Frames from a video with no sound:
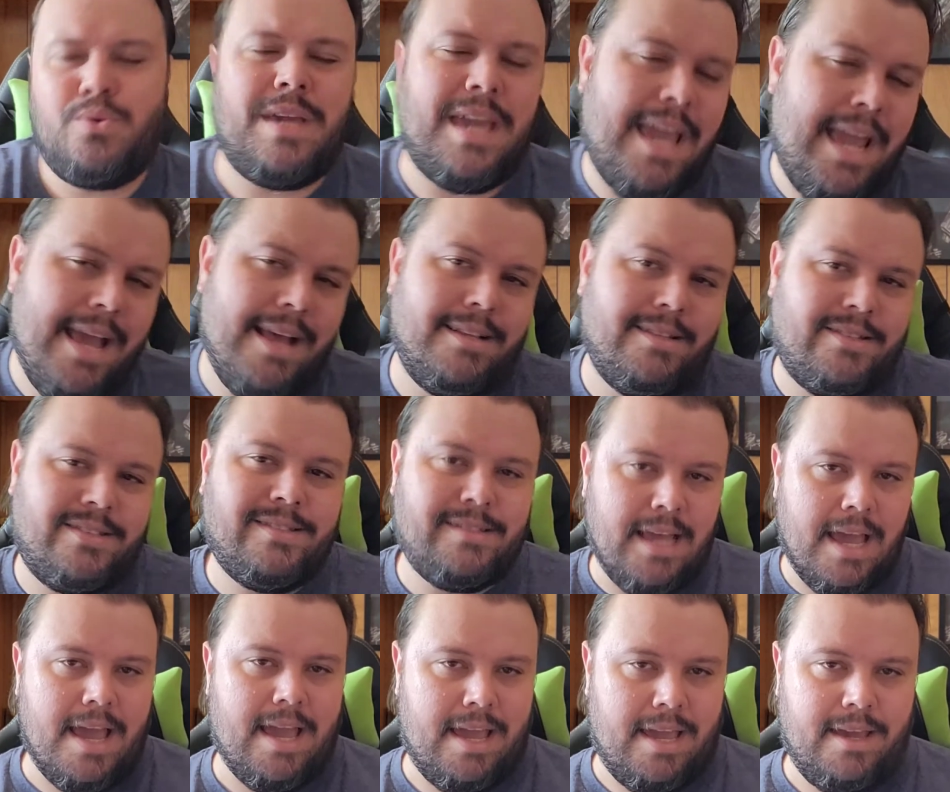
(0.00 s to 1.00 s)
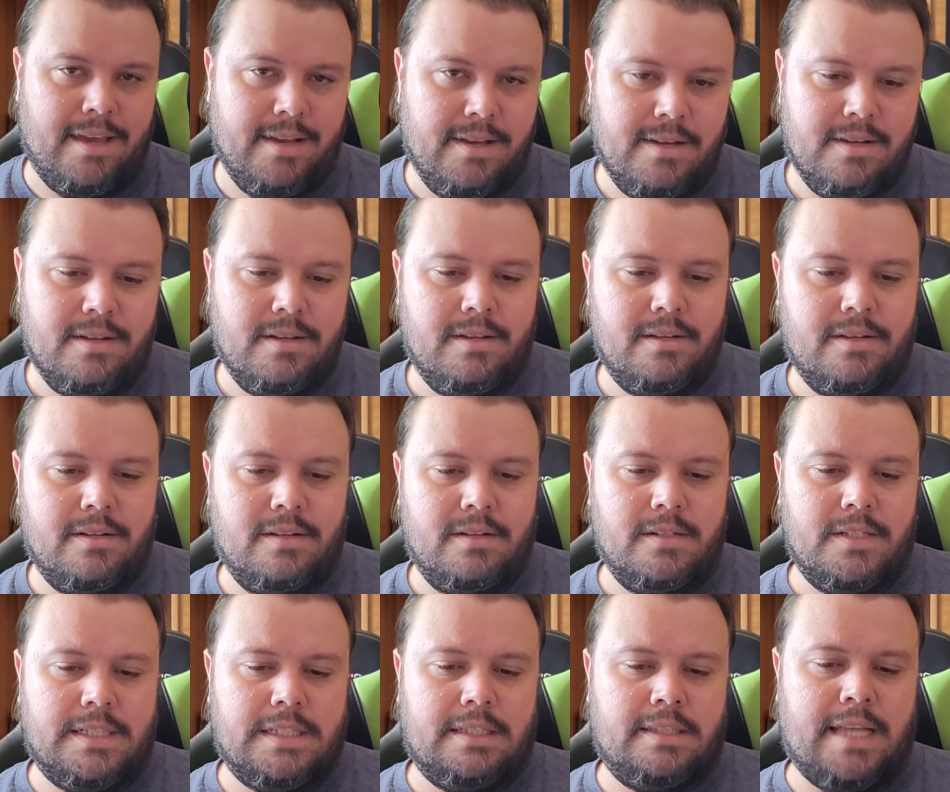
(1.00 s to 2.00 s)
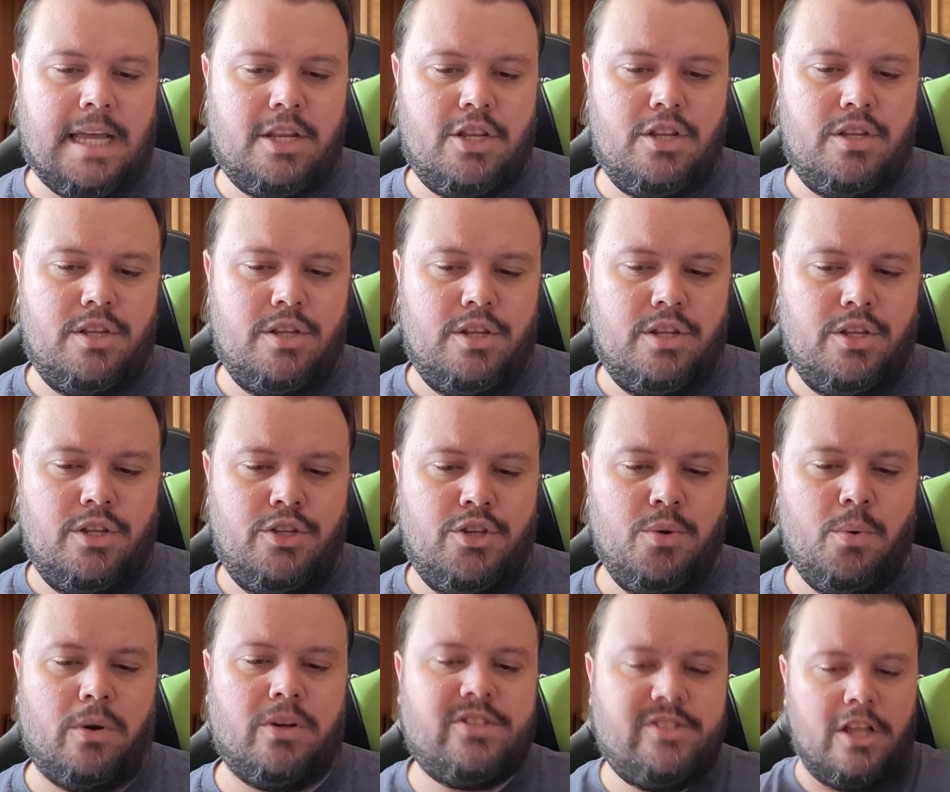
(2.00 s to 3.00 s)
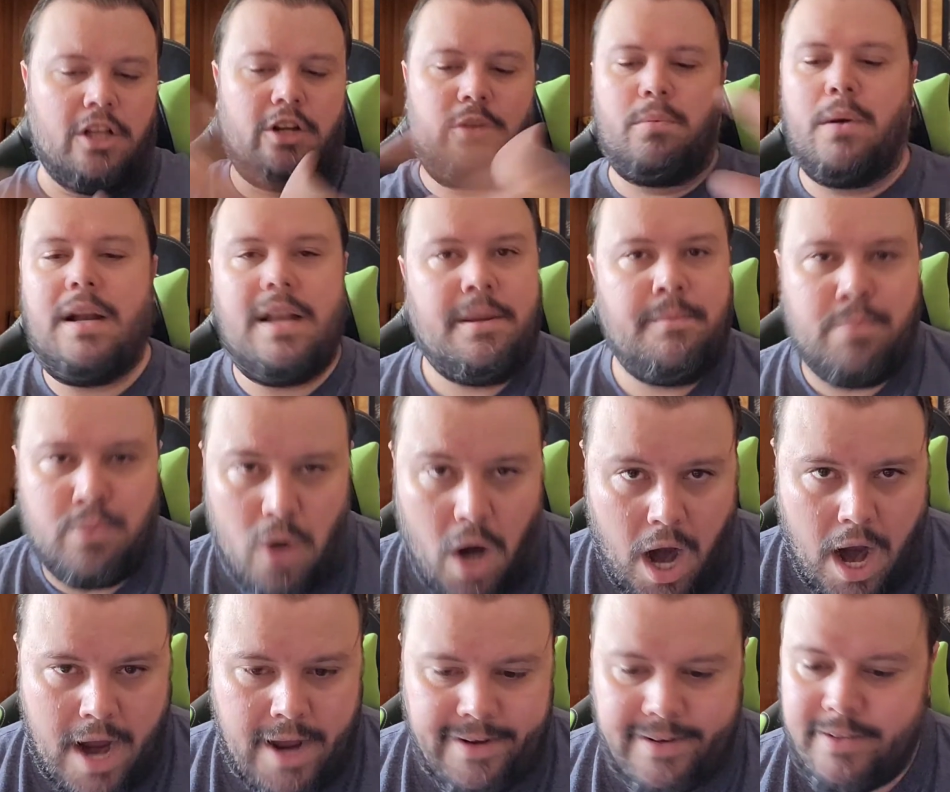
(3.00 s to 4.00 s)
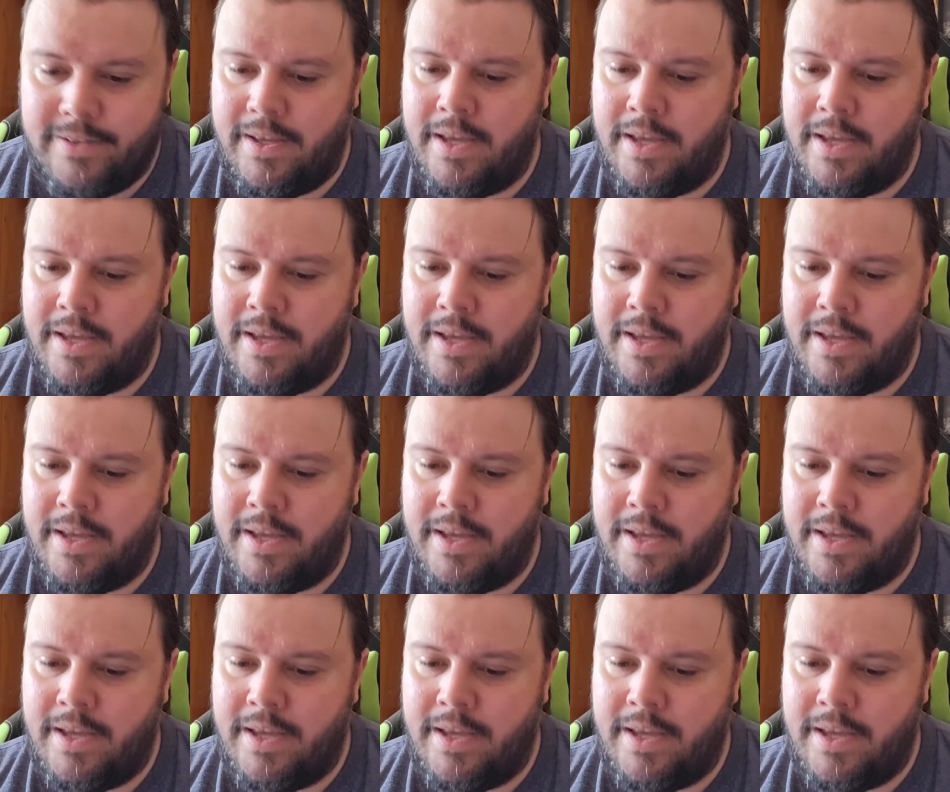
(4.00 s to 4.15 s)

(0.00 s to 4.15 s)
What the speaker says: can't say that you are celebrating Pride